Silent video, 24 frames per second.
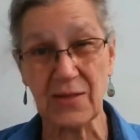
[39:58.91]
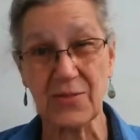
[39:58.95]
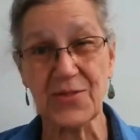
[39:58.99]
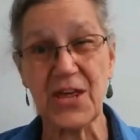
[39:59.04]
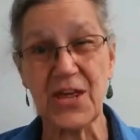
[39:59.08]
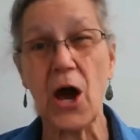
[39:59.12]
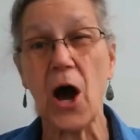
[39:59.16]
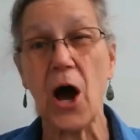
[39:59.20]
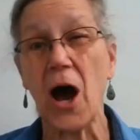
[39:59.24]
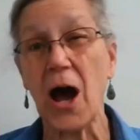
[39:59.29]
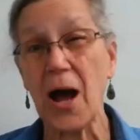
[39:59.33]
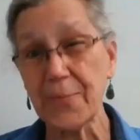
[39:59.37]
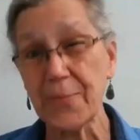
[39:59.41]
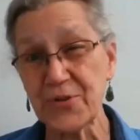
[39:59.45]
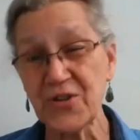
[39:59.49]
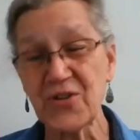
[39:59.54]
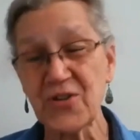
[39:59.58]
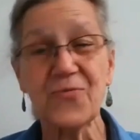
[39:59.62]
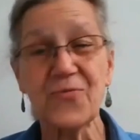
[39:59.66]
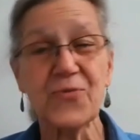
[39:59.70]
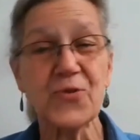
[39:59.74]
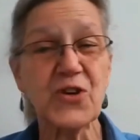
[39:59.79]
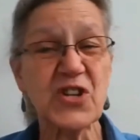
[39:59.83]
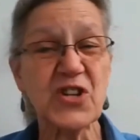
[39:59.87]
the
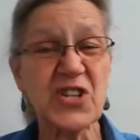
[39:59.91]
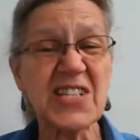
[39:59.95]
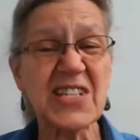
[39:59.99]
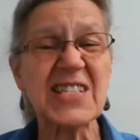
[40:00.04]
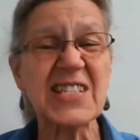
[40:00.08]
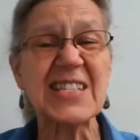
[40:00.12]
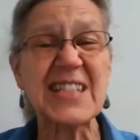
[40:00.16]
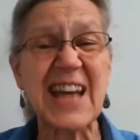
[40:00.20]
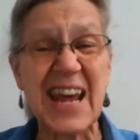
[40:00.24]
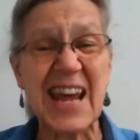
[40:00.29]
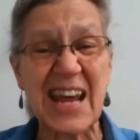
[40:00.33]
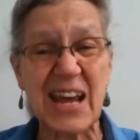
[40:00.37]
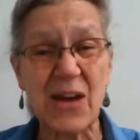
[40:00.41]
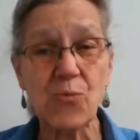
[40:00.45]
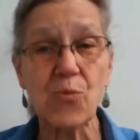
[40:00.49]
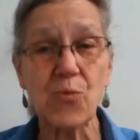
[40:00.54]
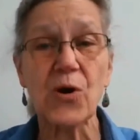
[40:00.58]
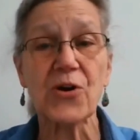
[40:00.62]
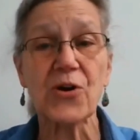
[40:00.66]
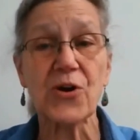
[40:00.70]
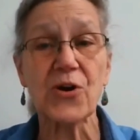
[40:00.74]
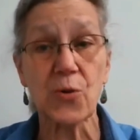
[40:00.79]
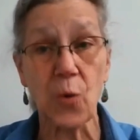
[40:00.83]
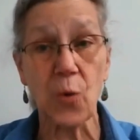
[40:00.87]
option for you to stay
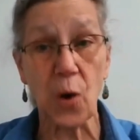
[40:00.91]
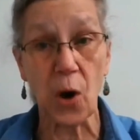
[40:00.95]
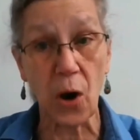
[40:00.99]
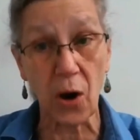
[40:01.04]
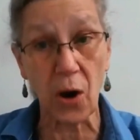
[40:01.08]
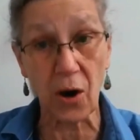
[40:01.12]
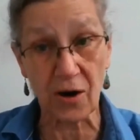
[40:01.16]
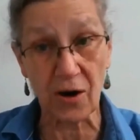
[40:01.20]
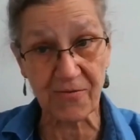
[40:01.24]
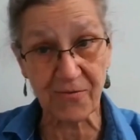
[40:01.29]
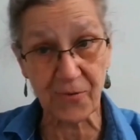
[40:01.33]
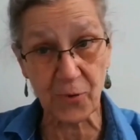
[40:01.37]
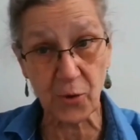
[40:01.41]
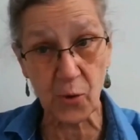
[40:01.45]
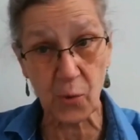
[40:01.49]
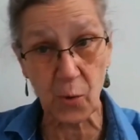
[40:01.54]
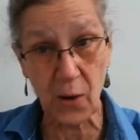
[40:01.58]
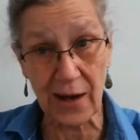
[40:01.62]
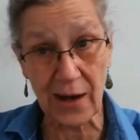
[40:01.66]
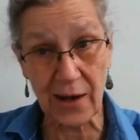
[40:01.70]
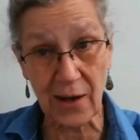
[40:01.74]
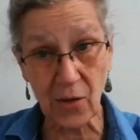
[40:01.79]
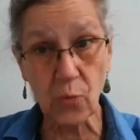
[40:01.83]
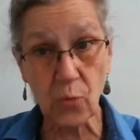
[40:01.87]
where you are for a
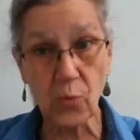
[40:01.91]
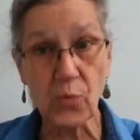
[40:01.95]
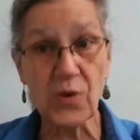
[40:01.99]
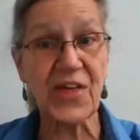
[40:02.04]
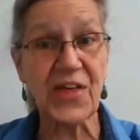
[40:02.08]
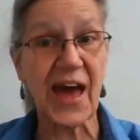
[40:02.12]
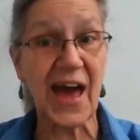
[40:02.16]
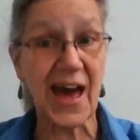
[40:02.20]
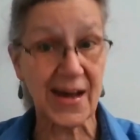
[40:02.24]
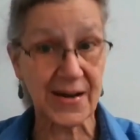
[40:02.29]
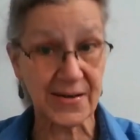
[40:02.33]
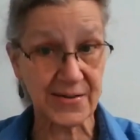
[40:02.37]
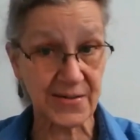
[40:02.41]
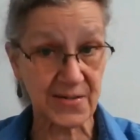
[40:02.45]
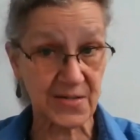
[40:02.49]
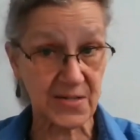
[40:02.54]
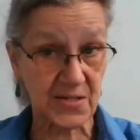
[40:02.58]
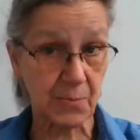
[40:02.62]
while with added